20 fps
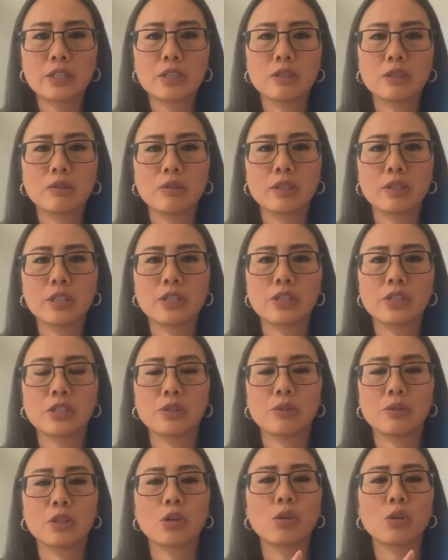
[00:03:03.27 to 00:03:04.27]
to look
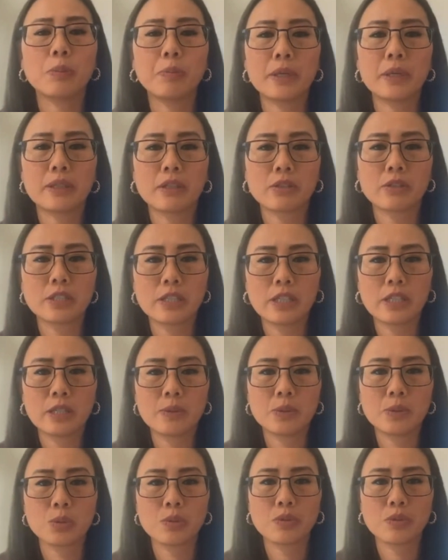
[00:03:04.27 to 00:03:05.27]
into equipping their
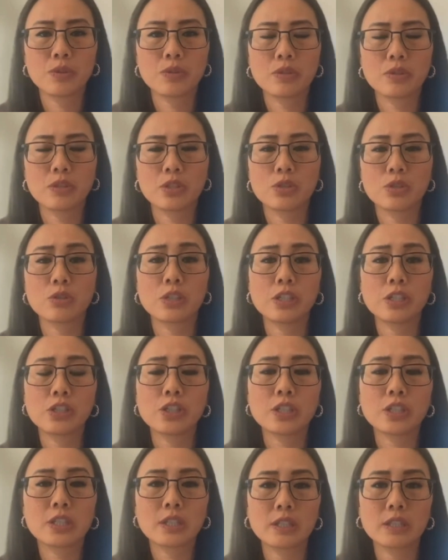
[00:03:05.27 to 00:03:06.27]
teams with the
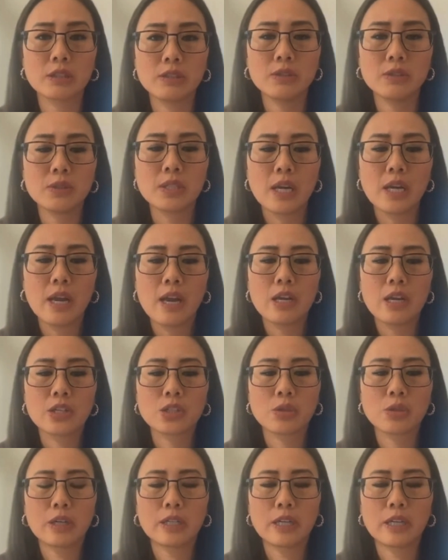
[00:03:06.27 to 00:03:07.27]
strategic skills,
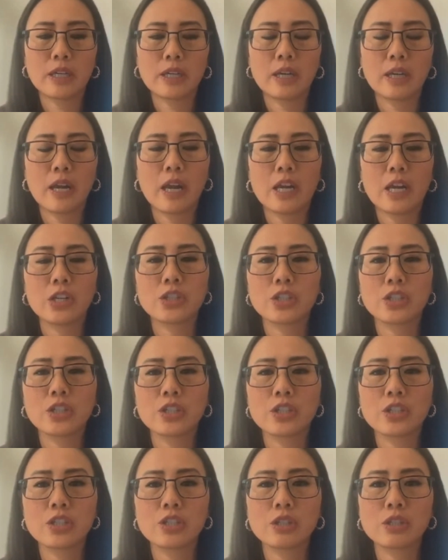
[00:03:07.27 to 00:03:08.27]
training
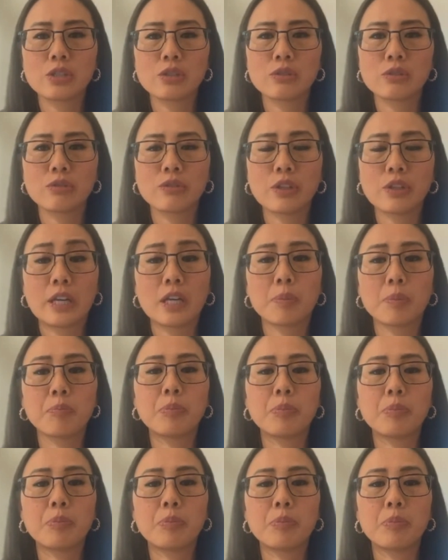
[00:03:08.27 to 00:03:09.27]
agents to think
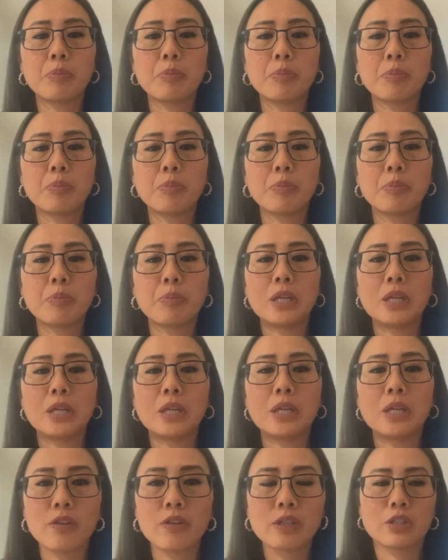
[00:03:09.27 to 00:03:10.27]
beyond
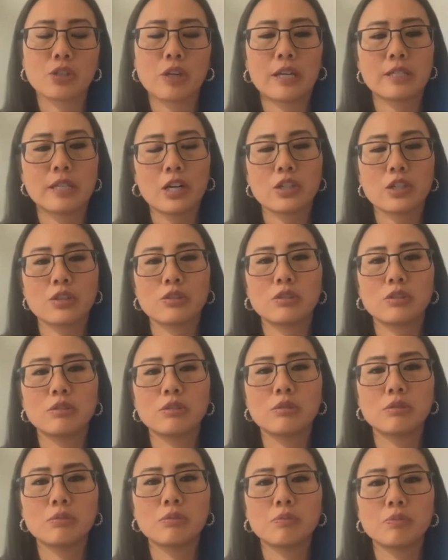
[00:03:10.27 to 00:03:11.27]
the
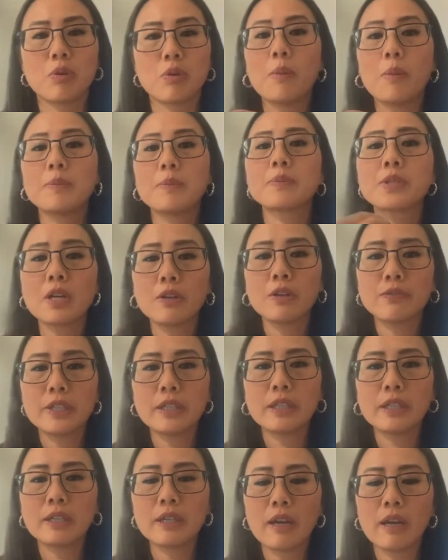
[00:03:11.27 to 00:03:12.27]
transactional problem
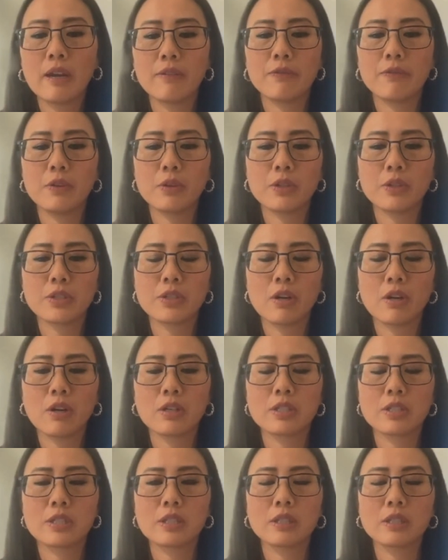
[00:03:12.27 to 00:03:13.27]
solving and focus
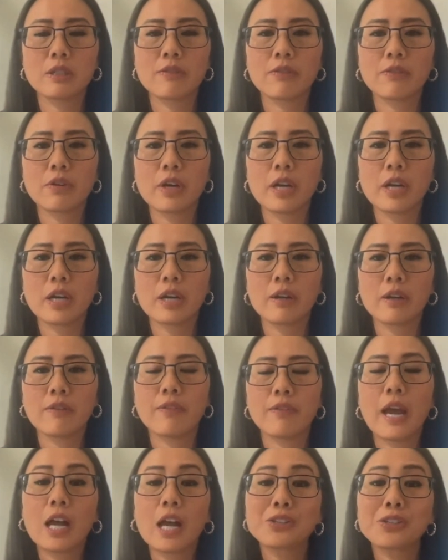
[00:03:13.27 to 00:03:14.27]
on delivering
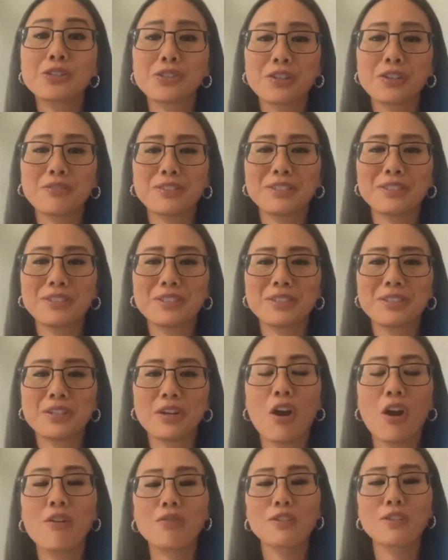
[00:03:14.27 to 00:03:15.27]
value-driven
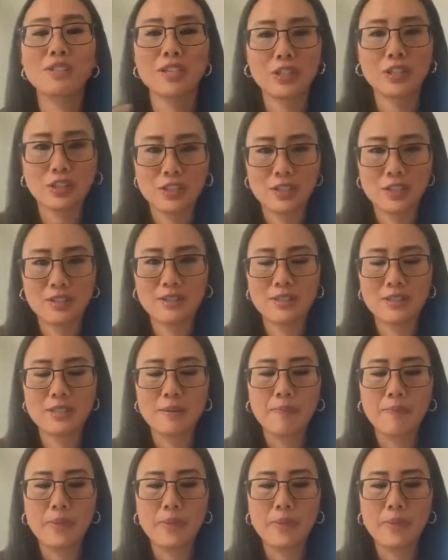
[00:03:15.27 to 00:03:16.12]
conversations.